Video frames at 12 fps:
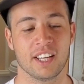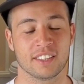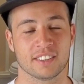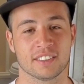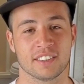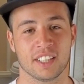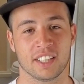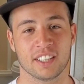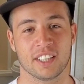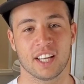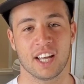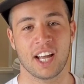Yeah,
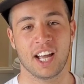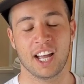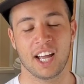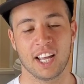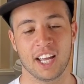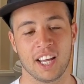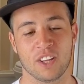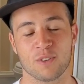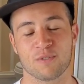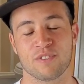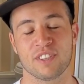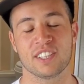yeah. Okay. I
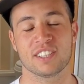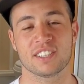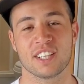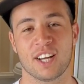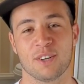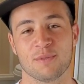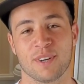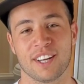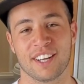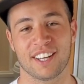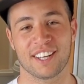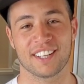don't finish now,
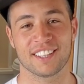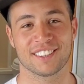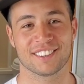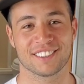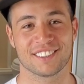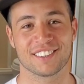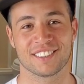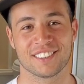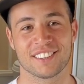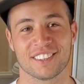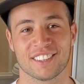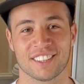but
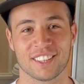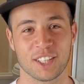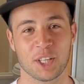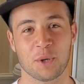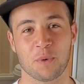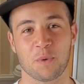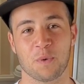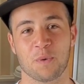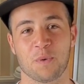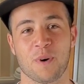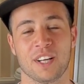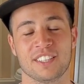
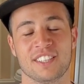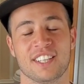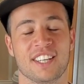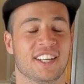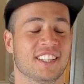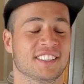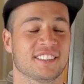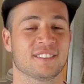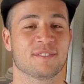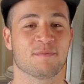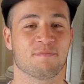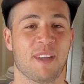in 1 year,
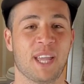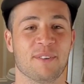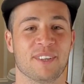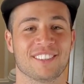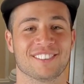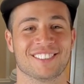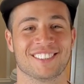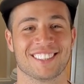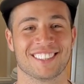maybe.